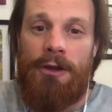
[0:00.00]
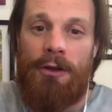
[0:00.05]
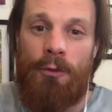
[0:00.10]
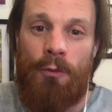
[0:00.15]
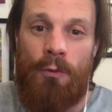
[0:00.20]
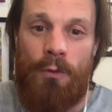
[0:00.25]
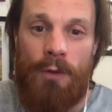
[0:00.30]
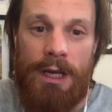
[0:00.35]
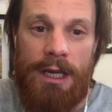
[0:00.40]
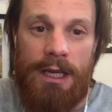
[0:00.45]

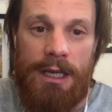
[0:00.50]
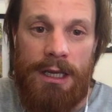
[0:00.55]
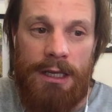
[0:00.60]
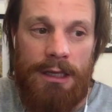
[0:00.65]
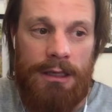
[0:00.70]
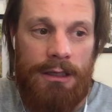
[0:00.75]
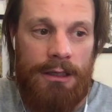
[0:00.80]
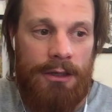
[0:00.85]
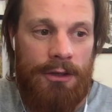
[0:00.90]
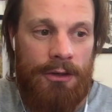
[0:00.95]
we
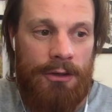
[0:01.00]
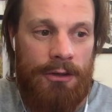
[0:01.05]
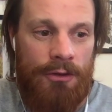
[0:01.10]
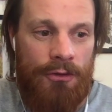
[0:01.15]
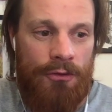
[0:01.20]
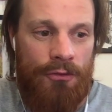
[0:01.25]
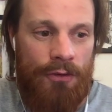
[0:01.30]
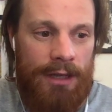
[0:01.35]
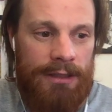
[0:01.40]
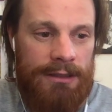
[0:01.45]

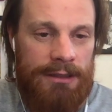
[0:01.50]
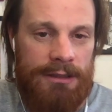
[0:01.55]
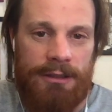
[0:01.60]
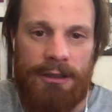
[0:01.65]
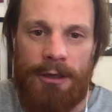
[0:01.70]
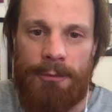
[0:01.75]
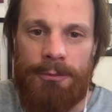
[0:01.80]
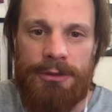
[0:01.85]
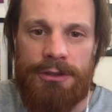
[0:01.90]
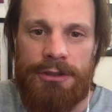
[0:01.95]
created an
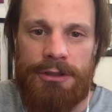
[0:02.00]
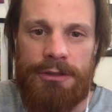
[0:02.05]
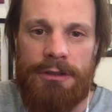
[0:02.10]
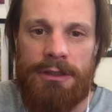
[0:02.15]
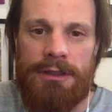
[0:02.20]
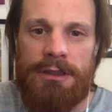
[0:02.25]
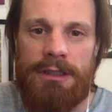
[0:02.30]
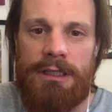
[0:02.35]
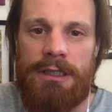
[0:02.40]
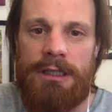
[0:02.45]

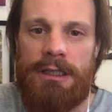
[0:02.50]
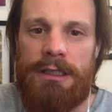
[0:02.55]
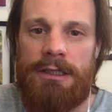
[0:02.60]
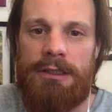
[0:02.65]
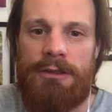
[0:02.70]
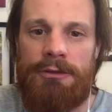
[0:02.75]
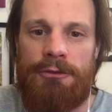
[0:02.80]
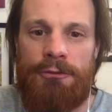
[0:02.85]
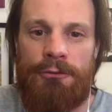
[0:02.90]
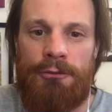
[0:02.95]

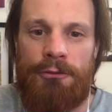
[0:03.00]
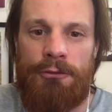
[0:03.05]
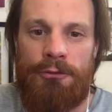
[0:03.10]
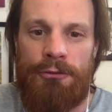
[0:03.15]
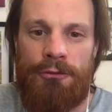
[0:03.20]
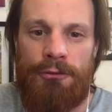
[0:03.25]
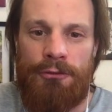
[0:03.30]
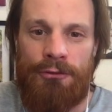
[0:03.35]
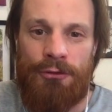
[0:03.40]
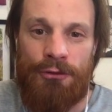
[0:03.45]
opportunity
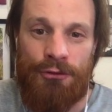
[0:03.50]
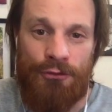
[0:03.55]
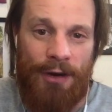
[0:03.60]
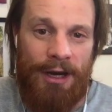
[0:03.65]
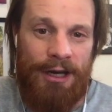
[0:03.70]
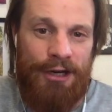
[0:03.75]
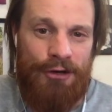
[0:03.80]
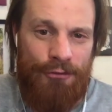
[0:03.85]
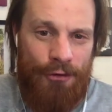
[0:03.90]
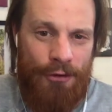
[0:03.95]
to try
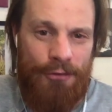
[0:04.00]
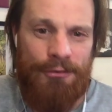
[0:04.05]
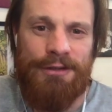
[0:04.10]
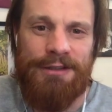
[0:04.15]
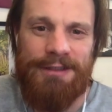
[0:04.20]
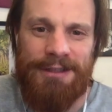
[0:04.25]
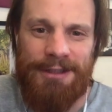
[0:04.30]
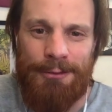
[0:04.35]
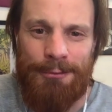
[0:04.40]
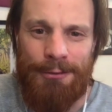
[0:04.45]
and grow
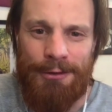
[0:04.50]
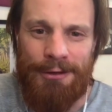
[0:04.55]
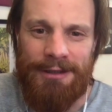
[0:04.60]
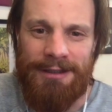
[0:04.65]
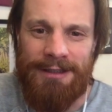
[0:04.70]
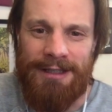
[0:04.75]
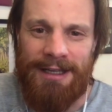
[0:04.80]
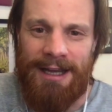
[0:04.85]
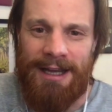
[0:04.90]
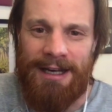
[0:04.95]
this
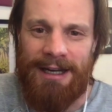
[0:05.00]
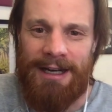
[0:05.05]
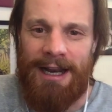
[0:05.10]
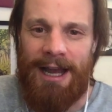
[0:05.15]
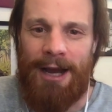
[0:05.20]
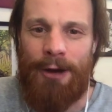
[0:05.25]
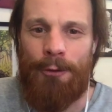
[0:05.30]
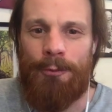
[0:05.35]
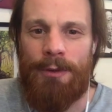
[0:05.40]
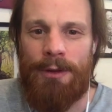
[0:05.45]
community and
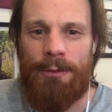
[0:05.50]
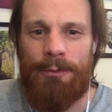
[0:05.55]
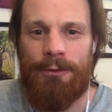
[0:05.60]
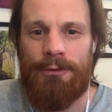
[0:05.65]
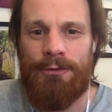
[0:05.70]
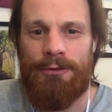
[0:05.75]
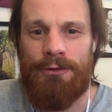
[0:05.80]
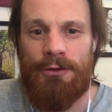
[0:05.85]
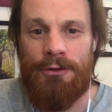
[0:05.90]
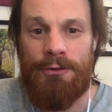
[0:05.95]
allow
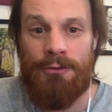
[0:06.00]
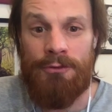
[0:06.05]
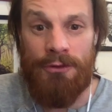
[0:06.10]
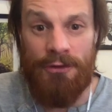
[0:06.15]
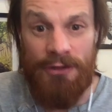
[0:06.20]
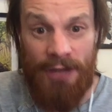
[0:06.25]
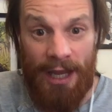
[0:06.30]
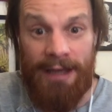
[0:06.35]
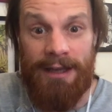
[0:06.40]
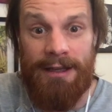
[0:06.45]
people to
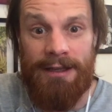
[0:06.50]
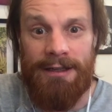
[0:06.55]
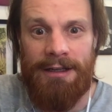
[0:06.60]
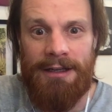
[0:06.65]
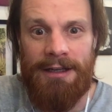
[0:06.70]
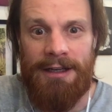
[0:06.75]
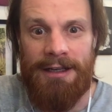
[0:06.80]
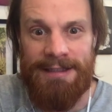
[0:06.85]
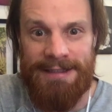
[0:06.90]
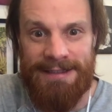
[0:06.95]
take
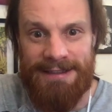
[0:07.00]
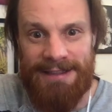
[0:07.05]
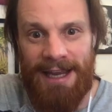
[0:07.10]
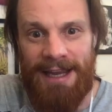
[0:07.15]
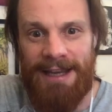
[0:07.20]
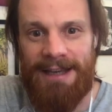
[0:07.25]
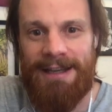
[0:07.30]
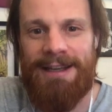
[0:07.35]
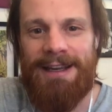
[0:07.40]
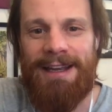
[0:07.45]
a
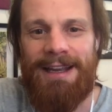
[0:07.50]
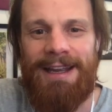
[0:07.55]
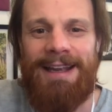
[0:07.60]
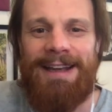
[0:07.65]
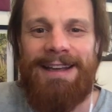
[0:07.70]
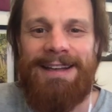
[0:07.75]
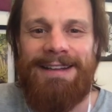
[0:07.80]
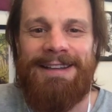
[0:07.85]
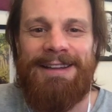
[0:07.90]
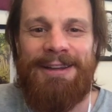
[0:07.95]
stake
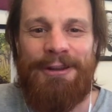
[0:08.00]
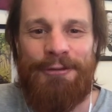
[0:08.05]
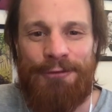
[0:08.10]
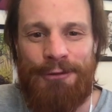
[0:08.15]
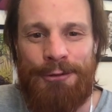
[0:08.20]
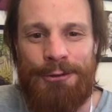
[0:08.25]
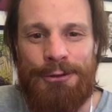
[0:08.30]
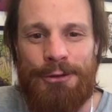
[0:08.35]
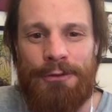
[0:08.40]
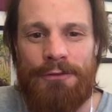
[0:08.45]
in the
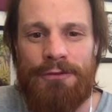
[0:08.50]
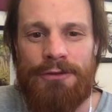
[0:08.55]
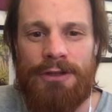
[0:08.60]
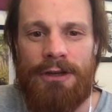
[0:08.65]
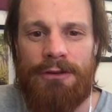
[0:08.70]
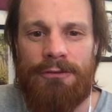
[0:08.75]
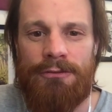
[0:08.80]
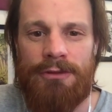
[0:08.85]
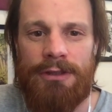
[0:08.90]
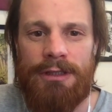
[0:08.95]
future of
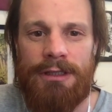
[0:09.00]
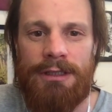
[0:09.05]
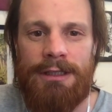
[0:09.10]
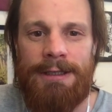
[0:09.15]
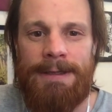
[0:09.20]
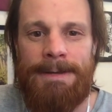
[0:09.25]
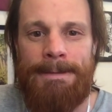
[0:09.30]
Sovryn.